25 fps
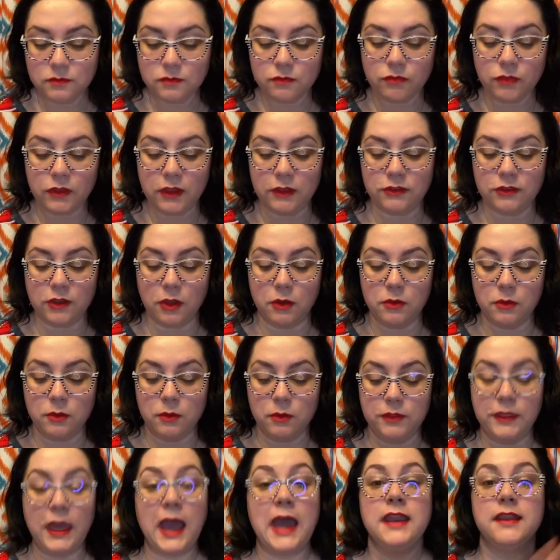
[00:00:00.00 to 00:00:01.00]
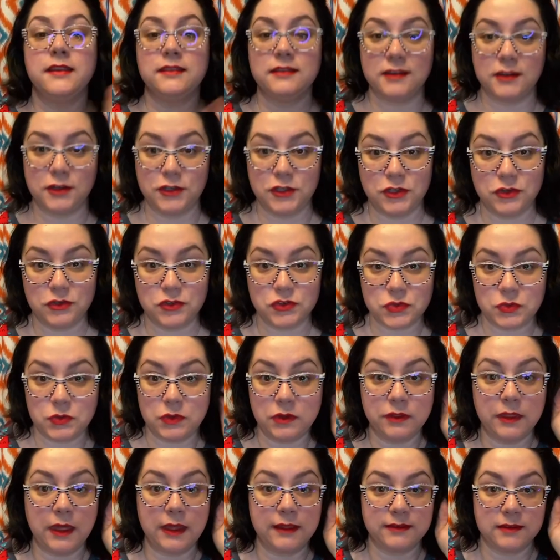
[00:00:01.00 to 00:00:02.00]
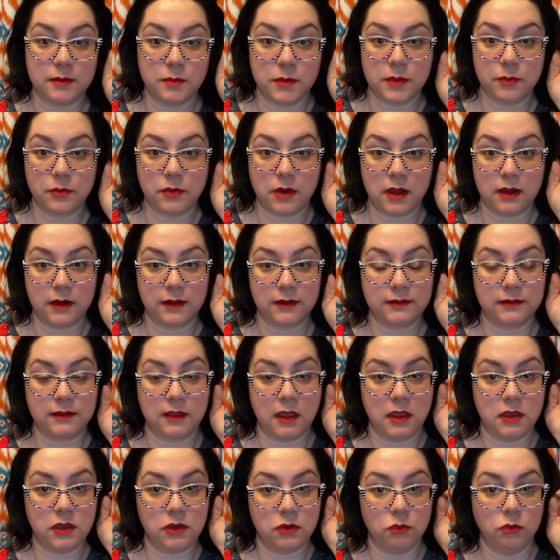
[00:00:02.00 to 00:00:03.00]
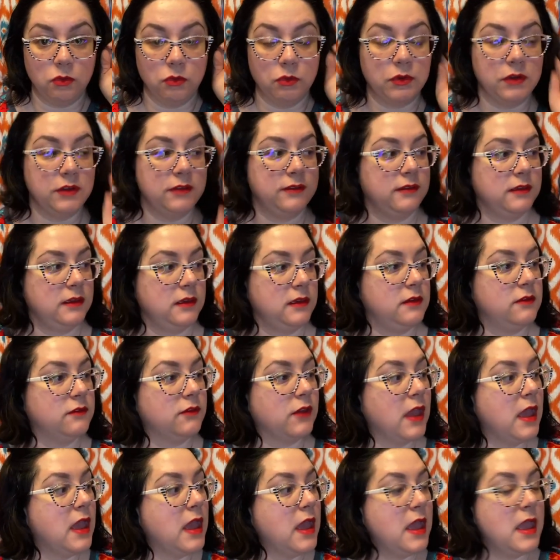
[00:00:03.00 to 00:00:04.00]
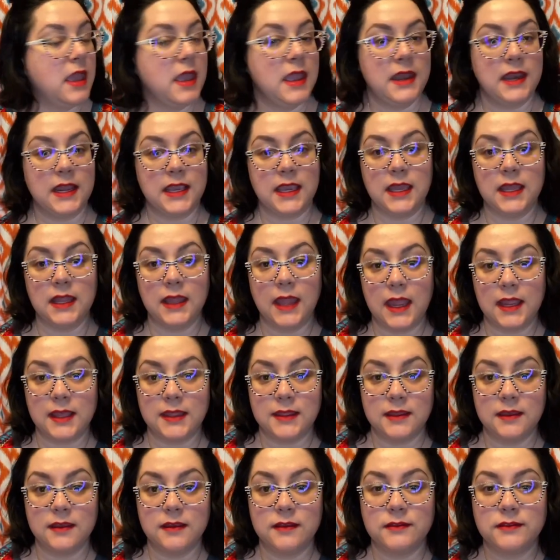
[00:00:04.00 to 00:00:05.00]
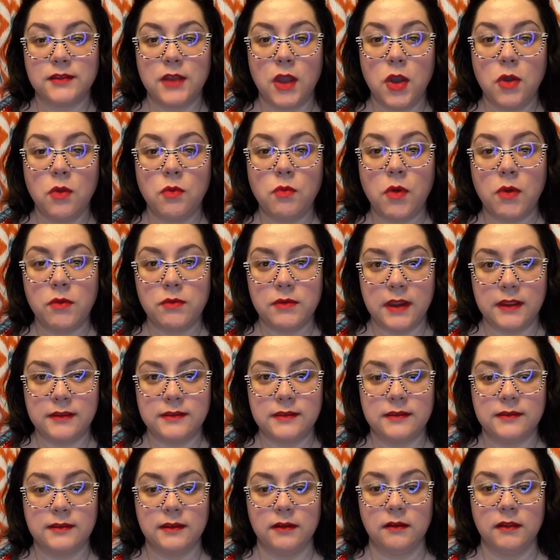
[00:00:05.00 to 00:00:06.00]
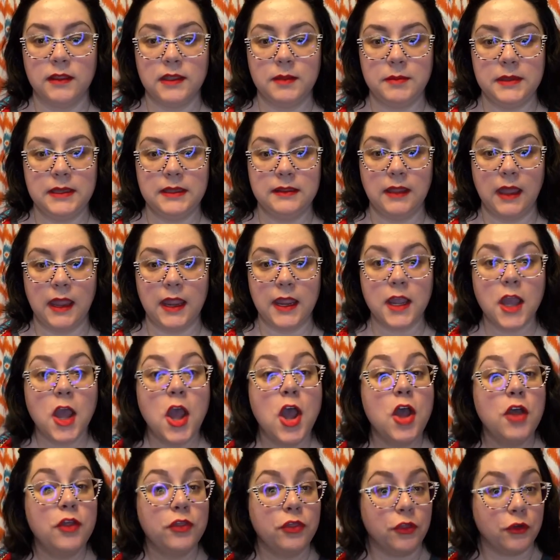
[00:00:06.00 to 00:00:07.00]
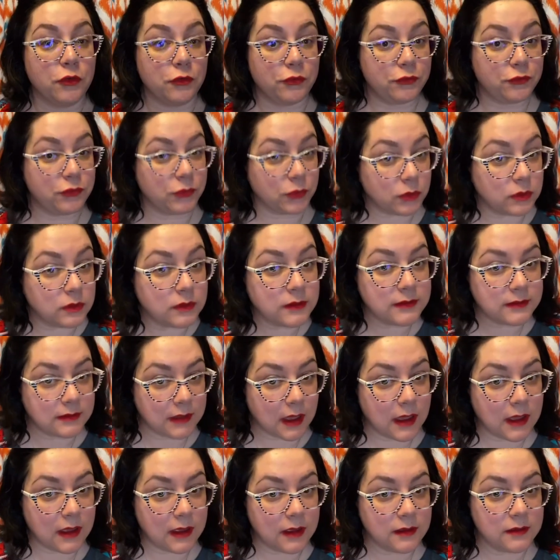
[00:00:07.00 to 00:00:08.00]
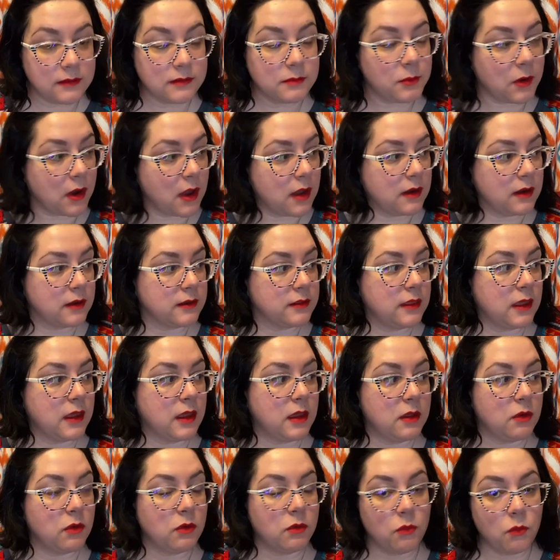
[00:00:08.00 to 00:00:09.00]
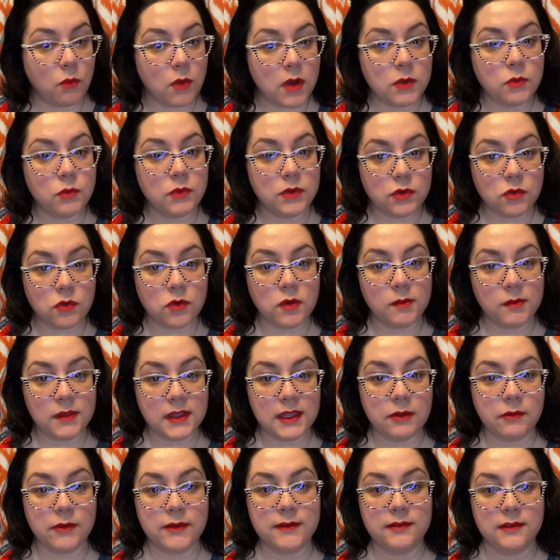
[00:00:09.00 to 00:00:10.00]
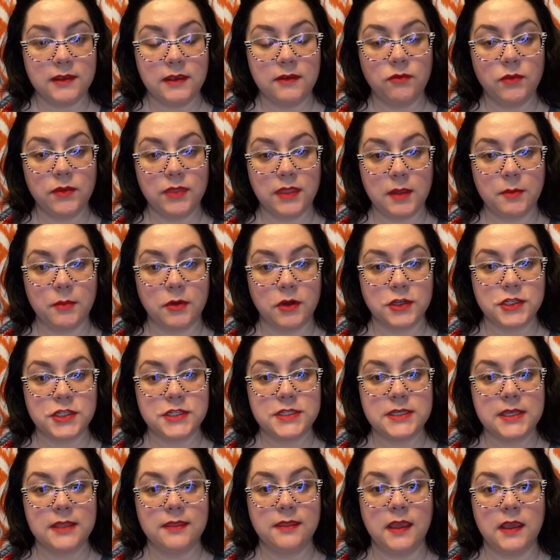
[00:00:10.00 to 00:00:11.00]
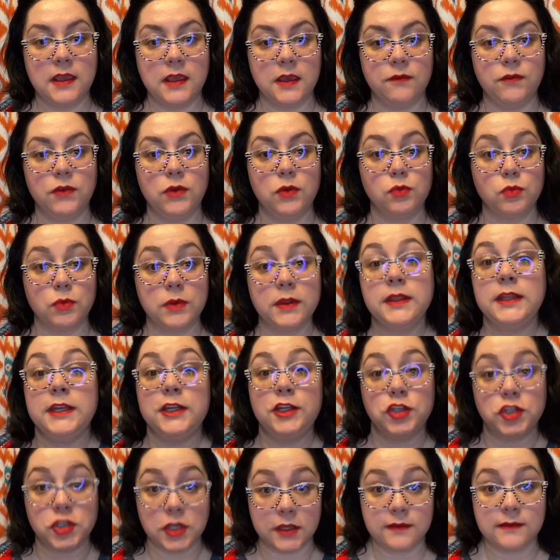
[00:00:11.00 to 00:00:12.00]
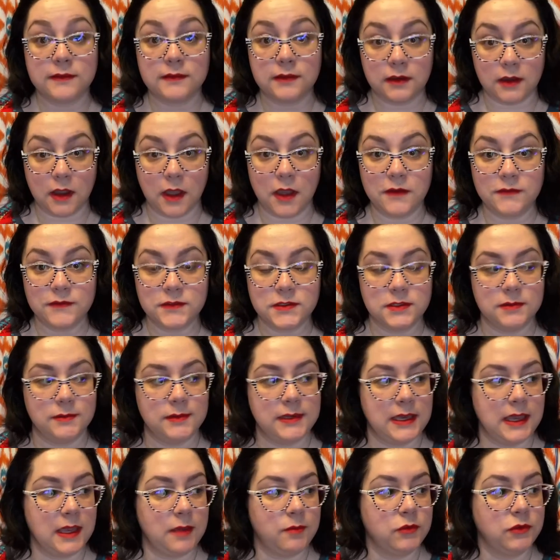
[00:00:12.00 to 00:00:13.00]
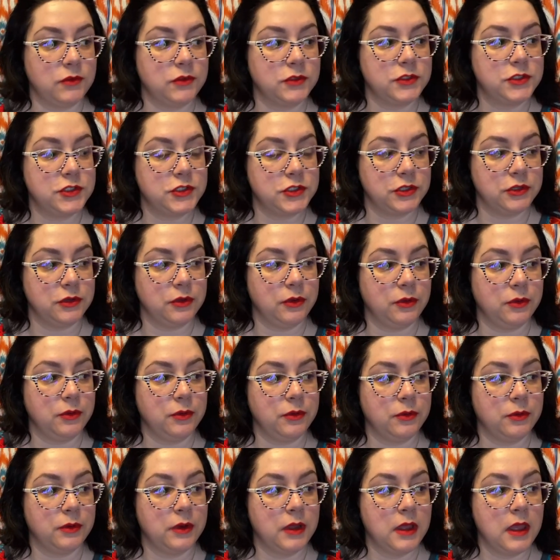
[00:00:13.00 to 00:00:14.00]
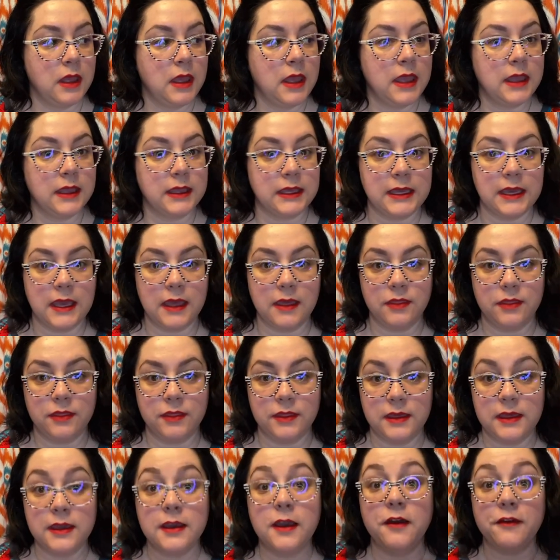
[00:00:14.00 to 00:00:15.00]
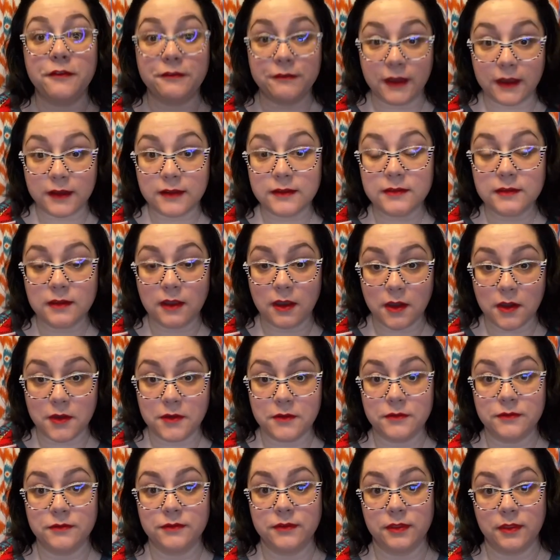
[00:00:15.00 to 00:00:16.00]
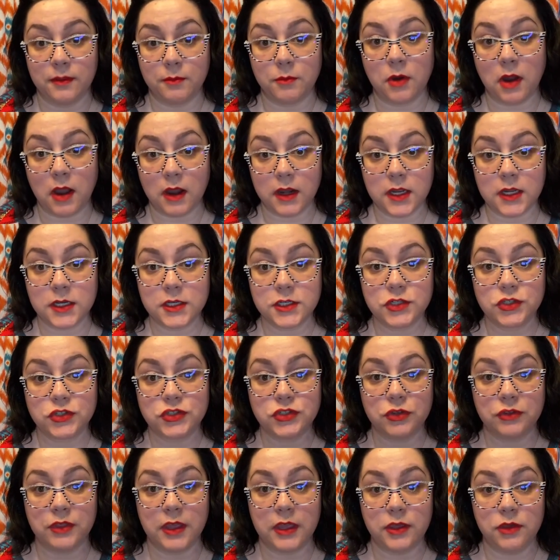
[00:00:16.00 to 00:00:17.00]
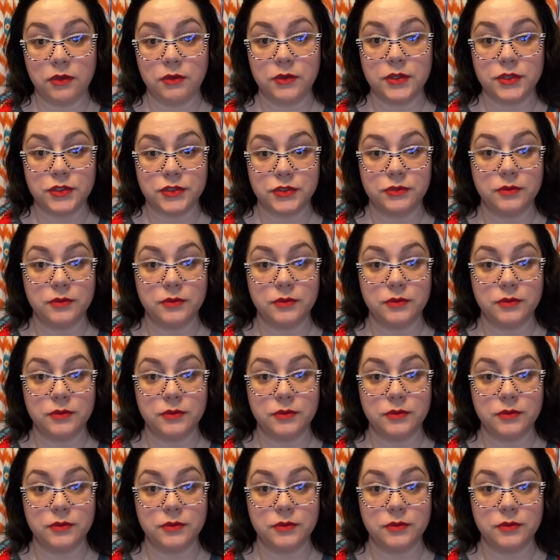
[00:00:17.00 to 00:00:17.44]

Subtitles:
So that isn't unusual, that some of the products that you'll receive in a kit like this won't necessarily be like the full size product that one would normally receive when they purchase it. They give you really just enough to be able to get the effects of the product so that you can do a